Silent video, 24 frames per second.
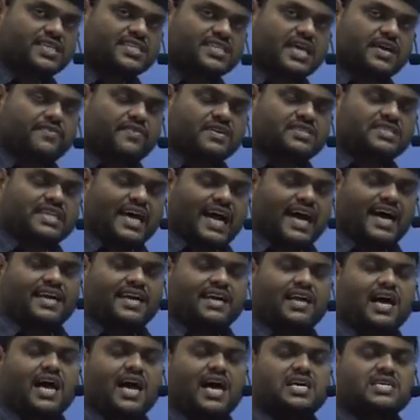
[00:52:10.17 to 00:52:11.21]
given that
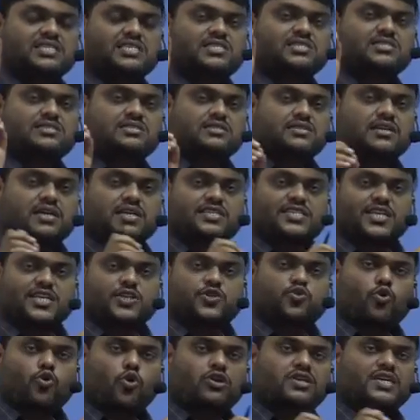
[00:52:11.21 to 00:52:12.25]
the
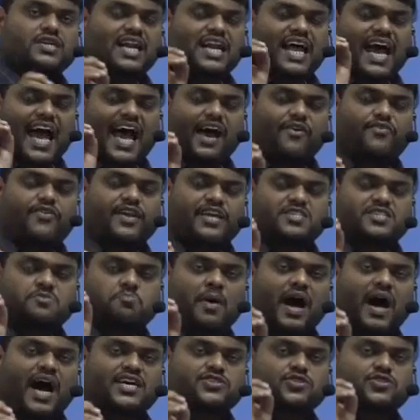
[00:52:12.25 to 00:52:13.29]
total average
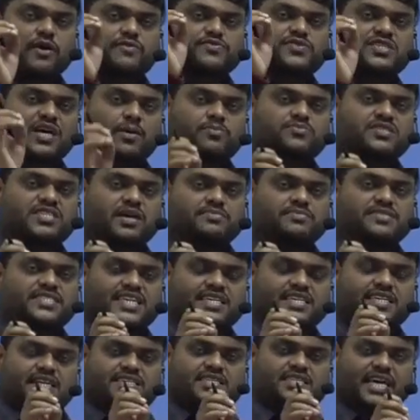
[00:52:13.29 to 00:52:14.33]
marks of some
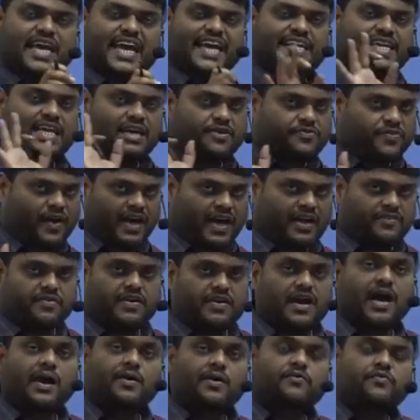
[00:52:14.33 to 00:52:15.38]
subject is 85.
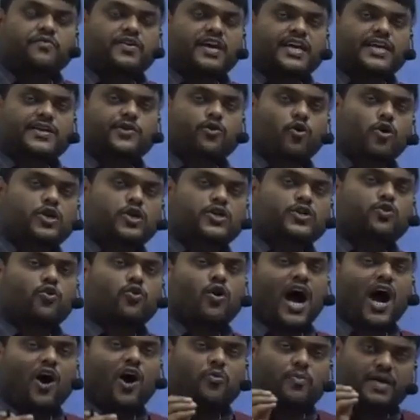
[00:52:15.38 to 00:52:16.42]
We don't know
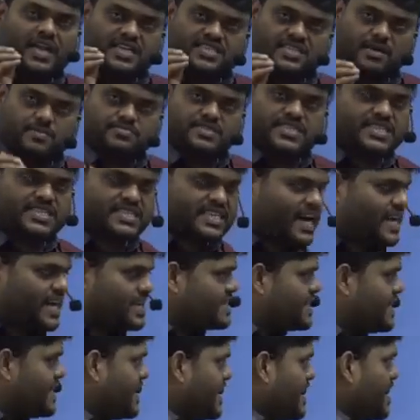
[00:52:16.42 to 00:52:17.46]
how many subjects are
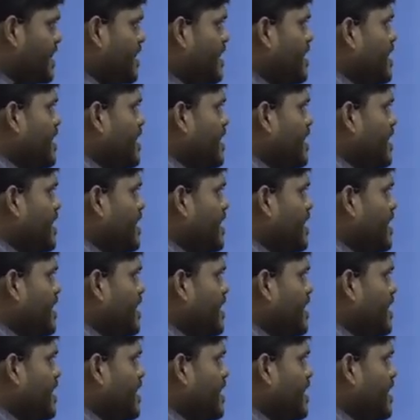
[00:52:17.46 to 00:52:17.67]
there.